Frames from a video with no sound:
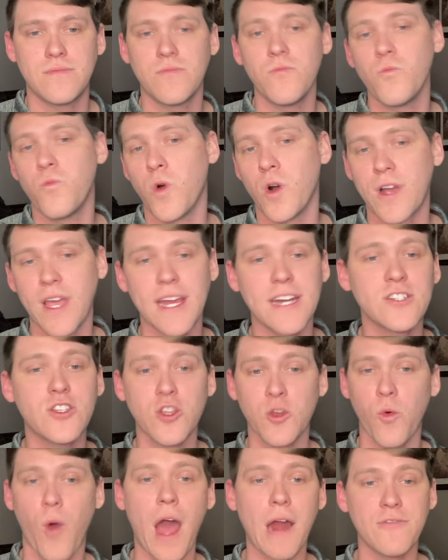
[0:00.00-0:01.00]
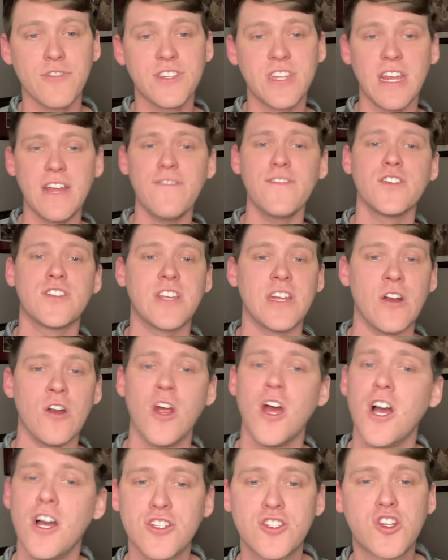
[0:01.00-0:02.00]
we'll get into the wide receivers here.
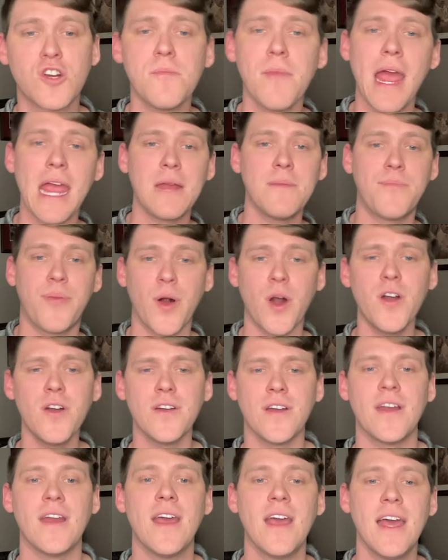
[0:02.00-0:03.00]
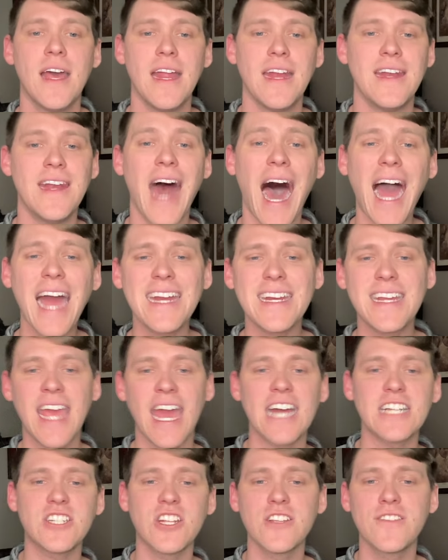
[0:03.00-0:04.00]
Jermaine Burton, 9
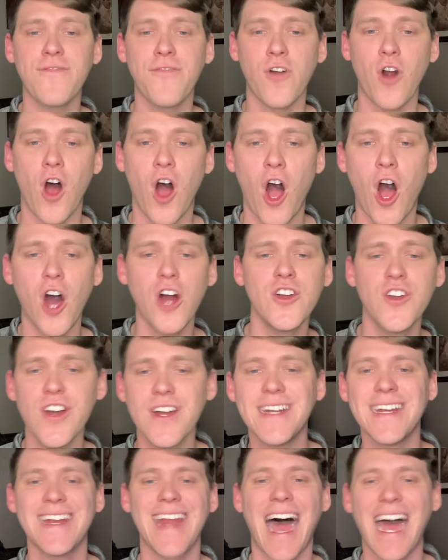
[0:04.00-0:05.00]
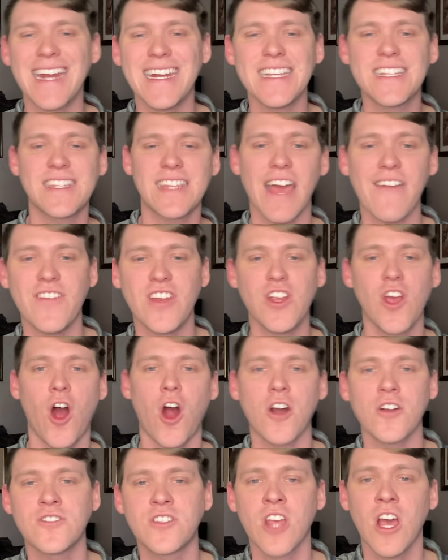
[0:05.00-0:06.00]
catches for 197
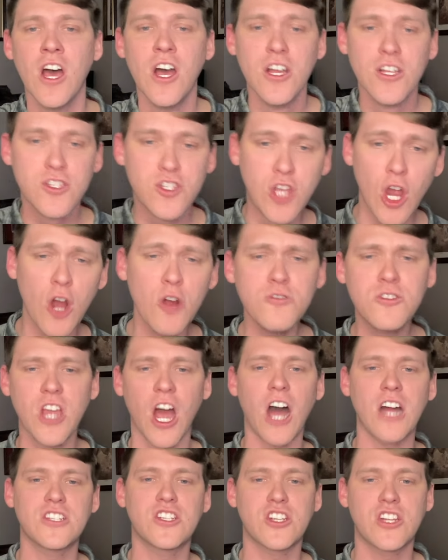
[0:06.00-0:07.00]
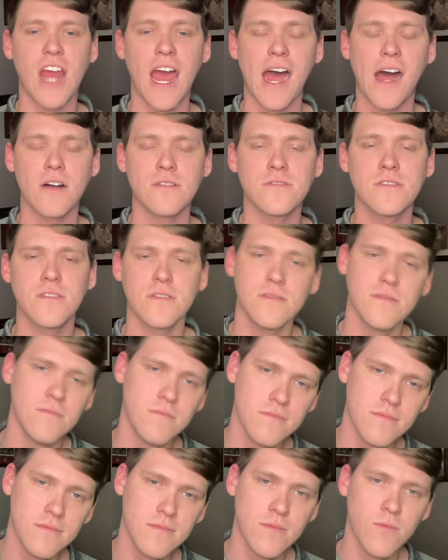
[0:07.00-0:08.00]
yards, 2 touchdowns,
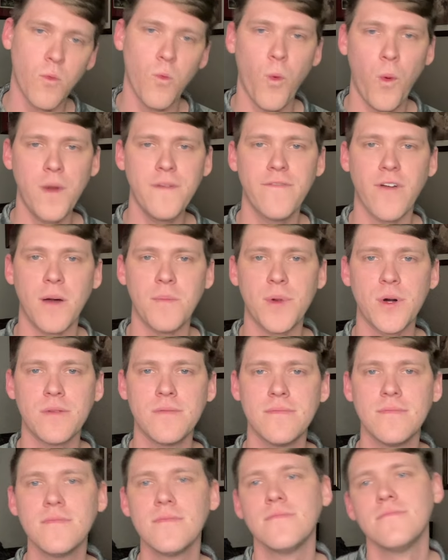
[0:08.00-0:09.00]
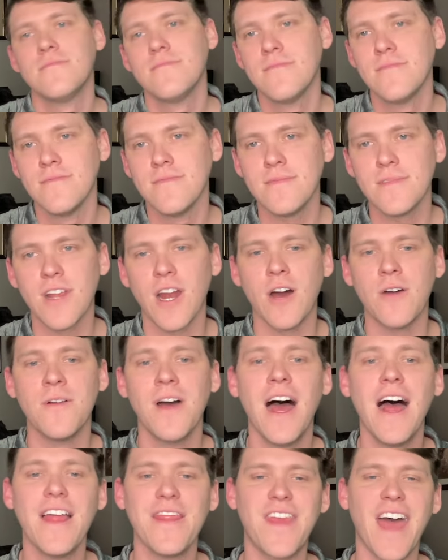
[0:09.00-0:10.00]
1 fumble. You know,
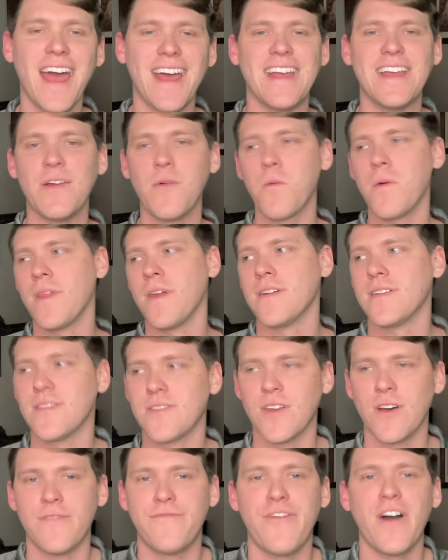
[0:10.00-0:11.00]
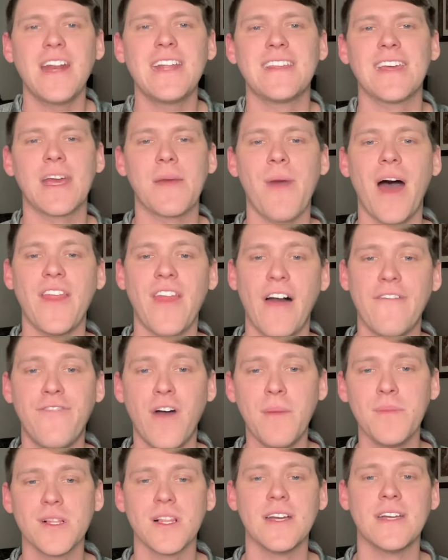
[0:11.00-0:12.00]
that the funny thing about that
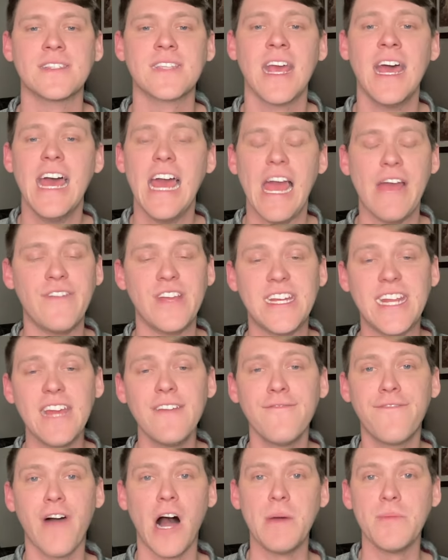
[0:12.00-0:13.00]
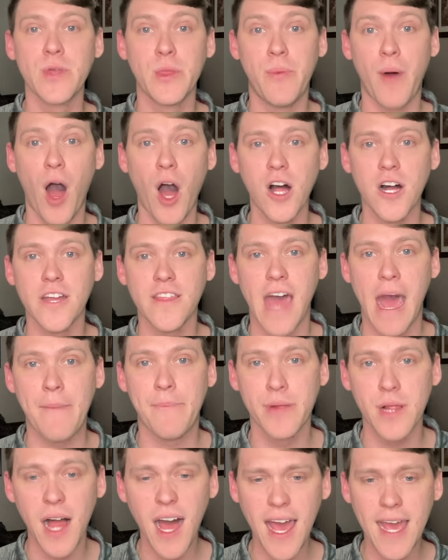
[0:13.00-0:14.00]
fumble is, if he didn't fumble the ball on that
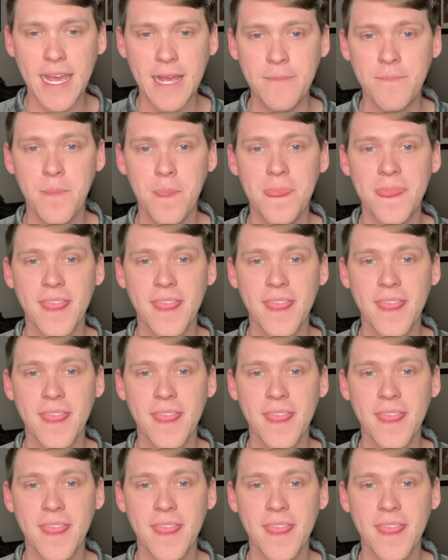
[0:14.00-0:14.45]
play,